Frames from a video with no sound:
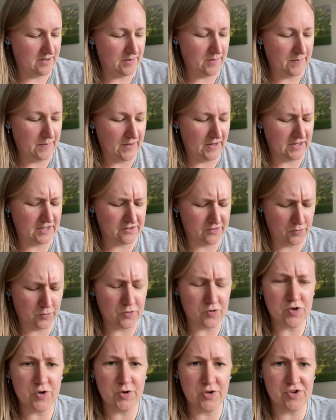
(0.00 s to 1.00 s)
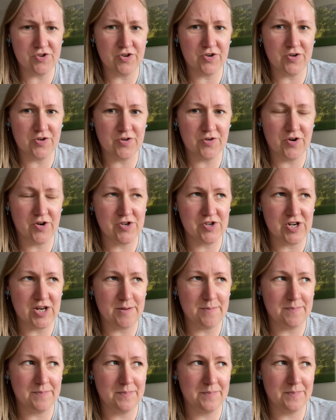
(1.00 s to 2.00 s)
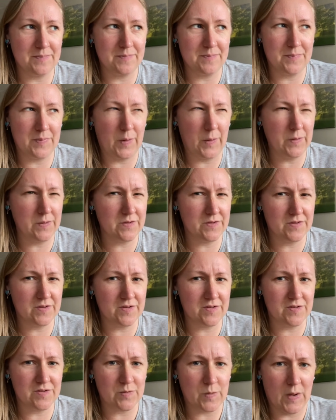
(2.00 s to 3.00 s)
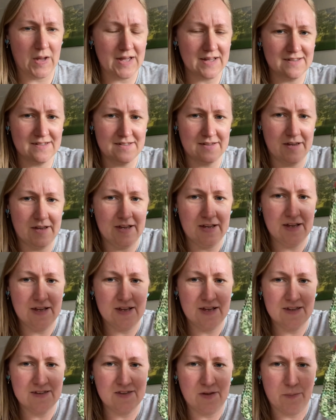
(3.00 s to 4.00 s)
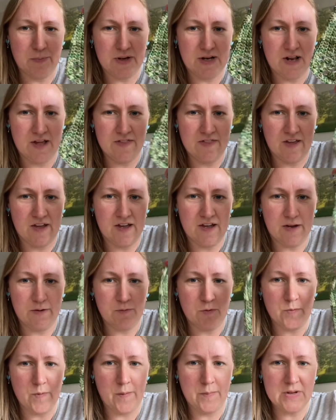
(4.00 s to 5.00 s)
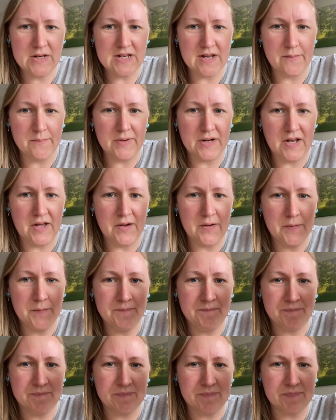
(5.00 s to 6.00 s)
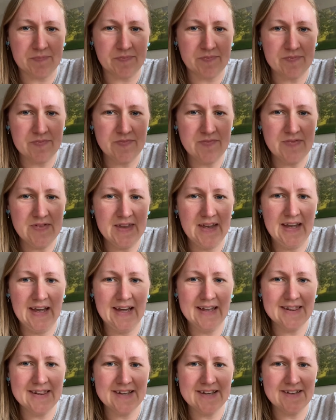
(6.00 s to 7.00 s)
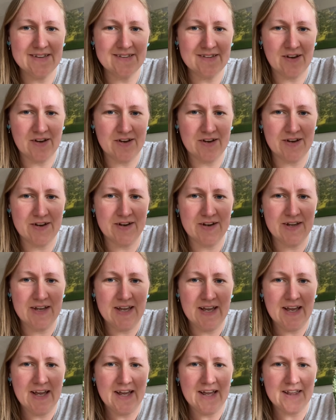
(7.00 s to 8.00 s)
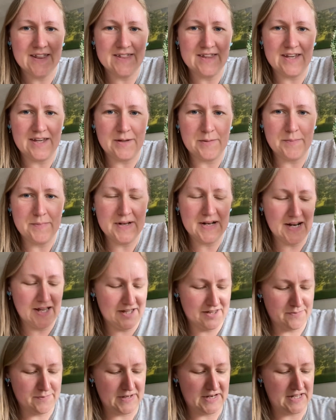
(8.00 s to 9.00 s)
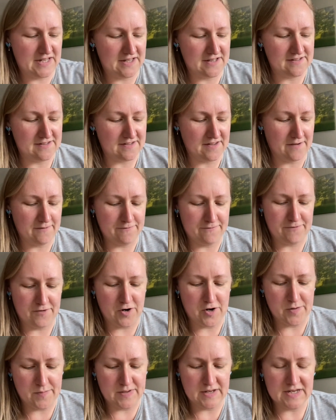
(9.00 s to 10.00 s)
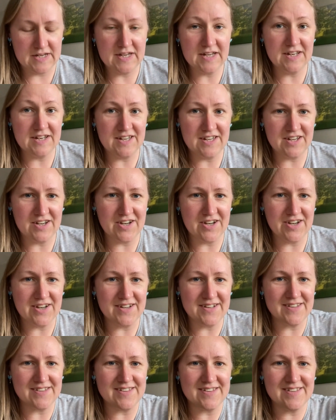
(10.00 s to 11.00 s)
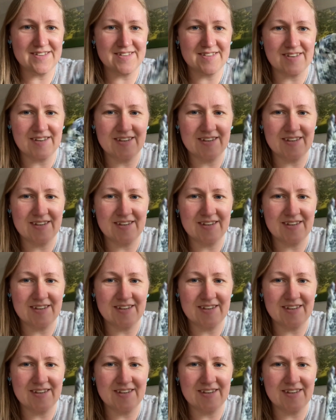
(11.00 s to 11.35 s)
I think it's called 200 crochet blocks and squares, something like that. I will pop it down below. And these are the Middle Earth Minis from Giddy Yarns,